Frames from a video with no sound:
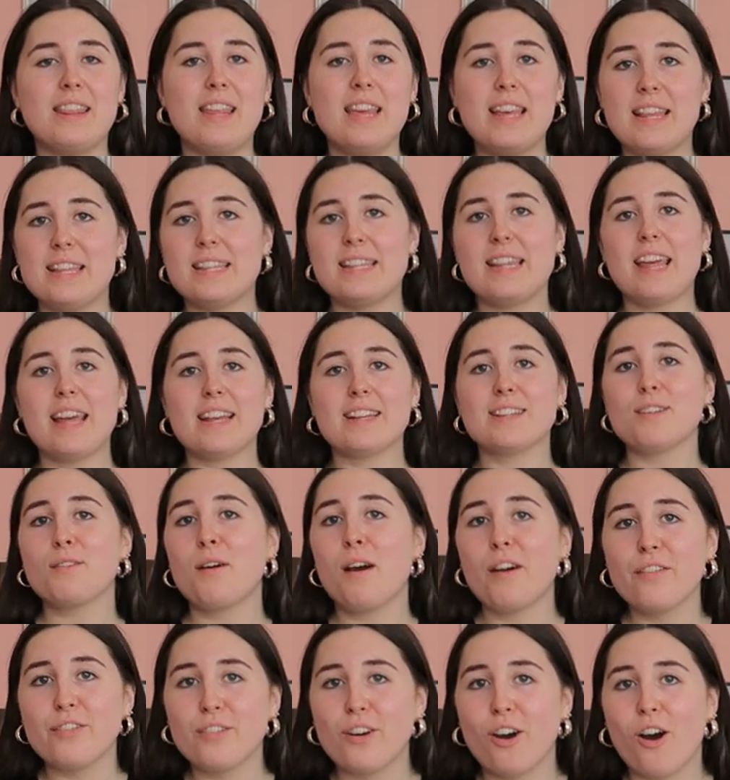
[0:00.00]
these legs are
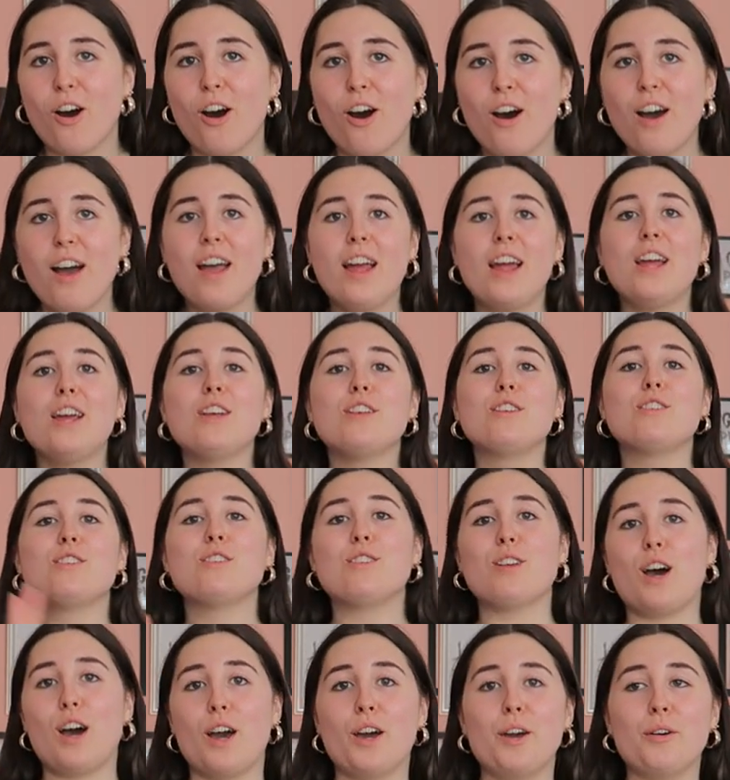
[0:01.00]
what I've got
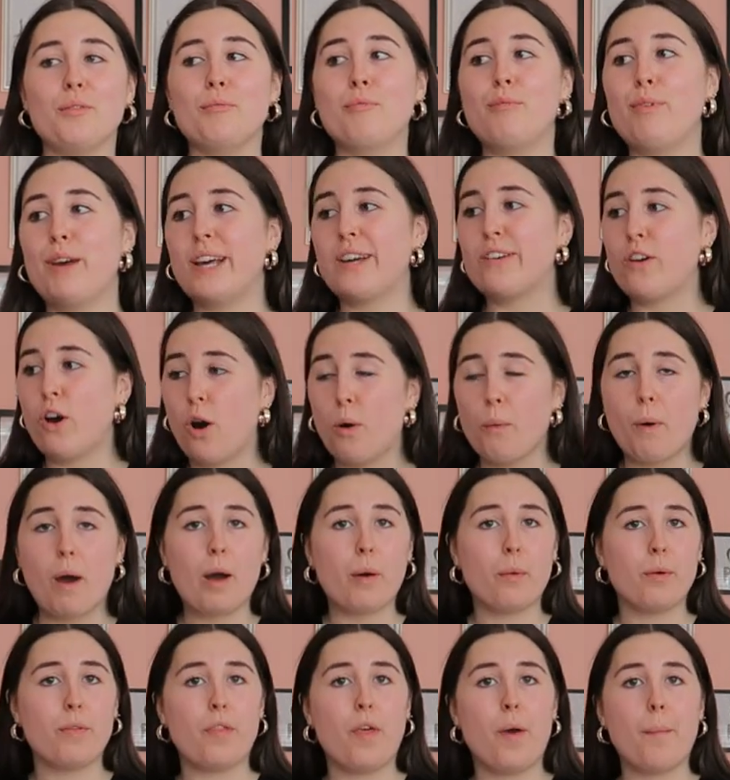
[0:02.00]
so we've got to
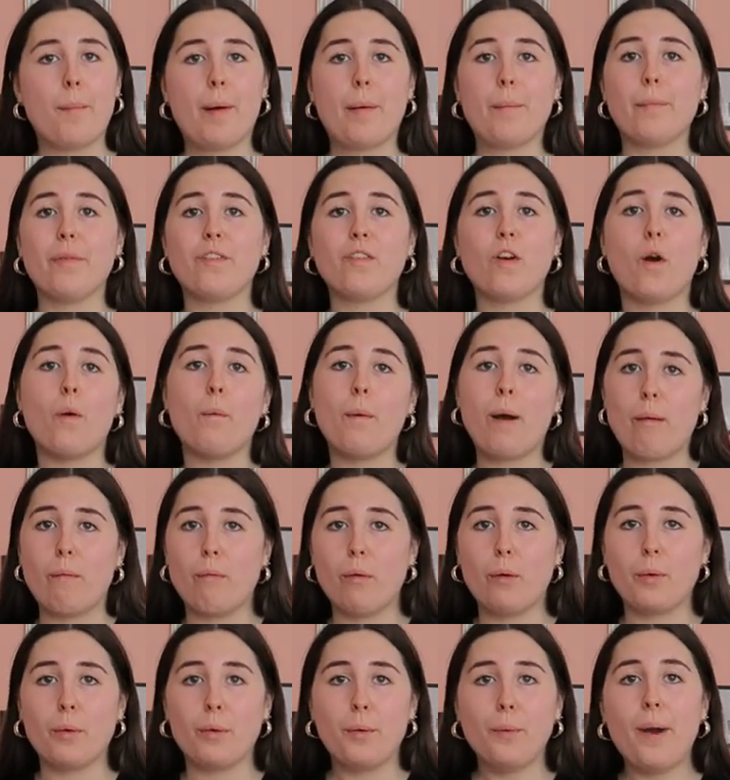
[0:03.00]
work with them and we've got to wear
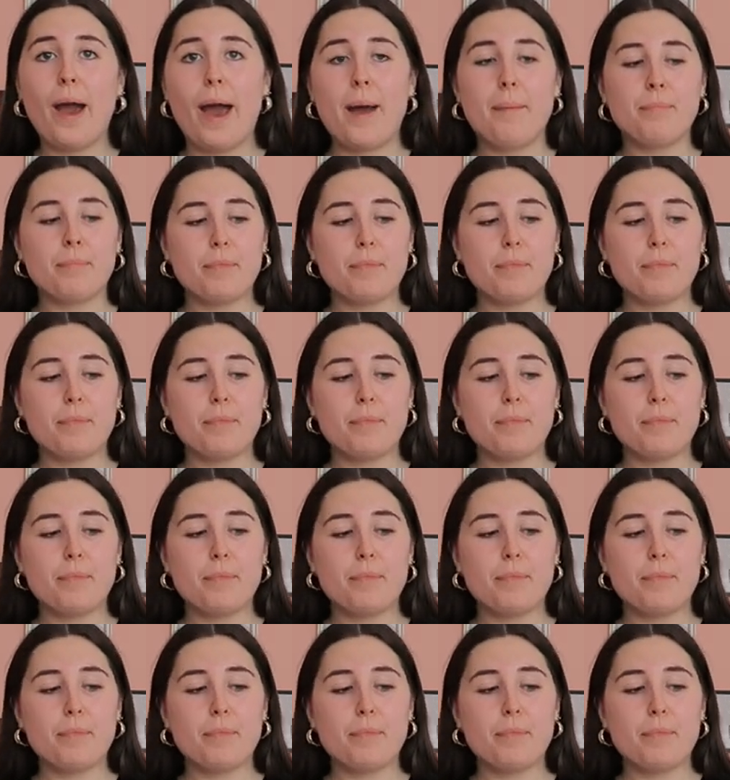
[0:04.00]
what we want to wear.